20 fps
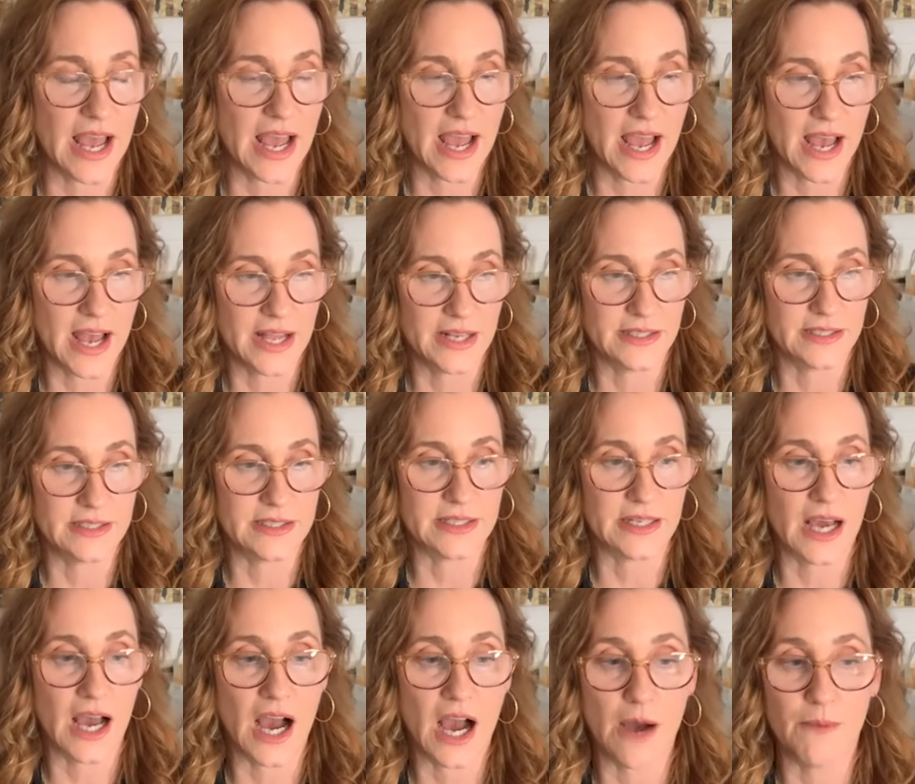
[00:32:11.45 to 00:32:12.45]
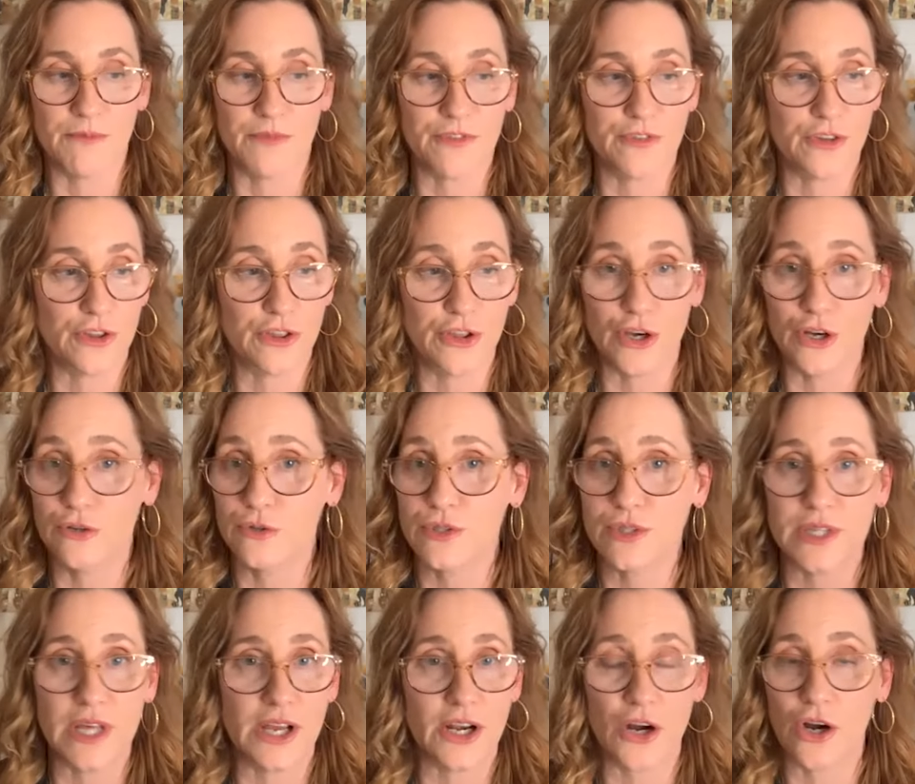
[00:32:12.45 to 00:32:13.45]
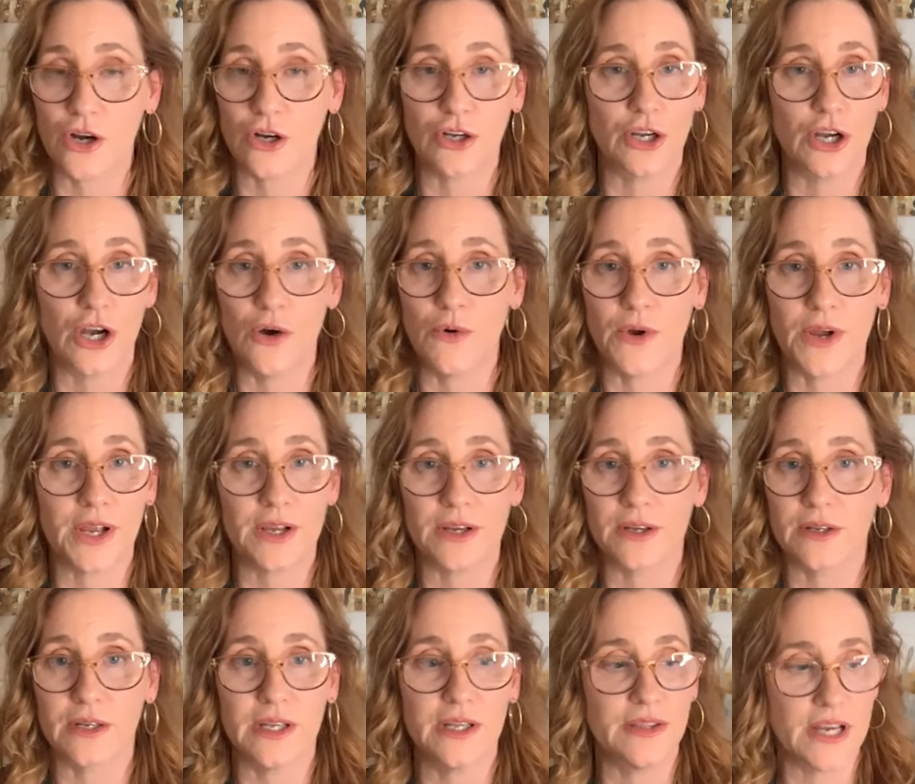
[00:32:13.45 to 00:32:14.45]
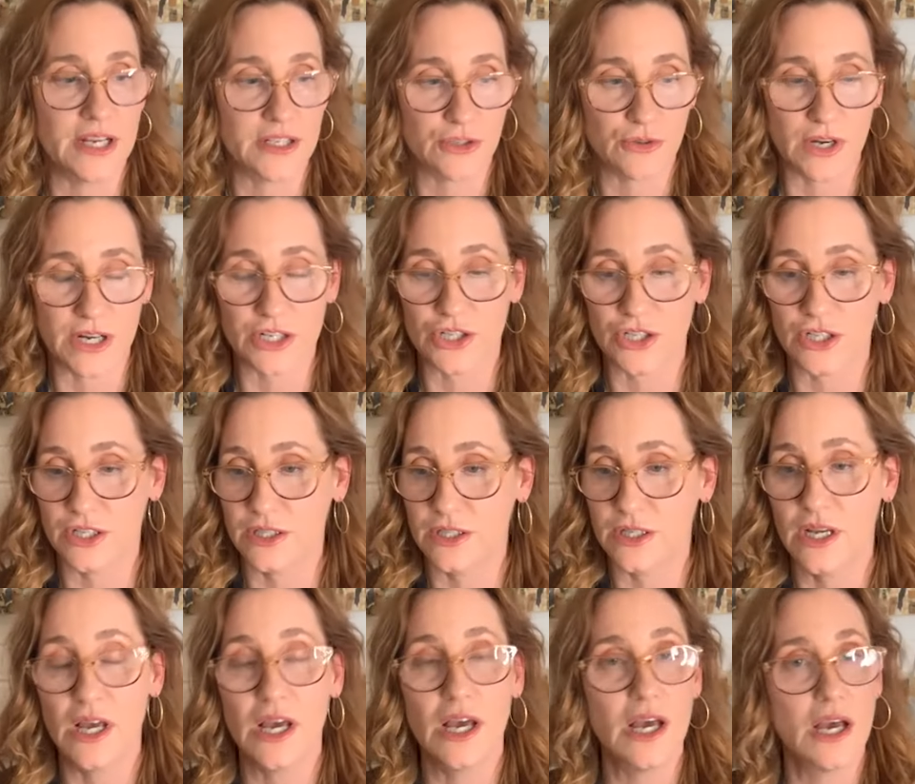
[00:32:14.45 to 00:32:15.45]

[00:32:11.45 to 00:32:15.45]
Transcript: And um, for those that aren't going in that direction,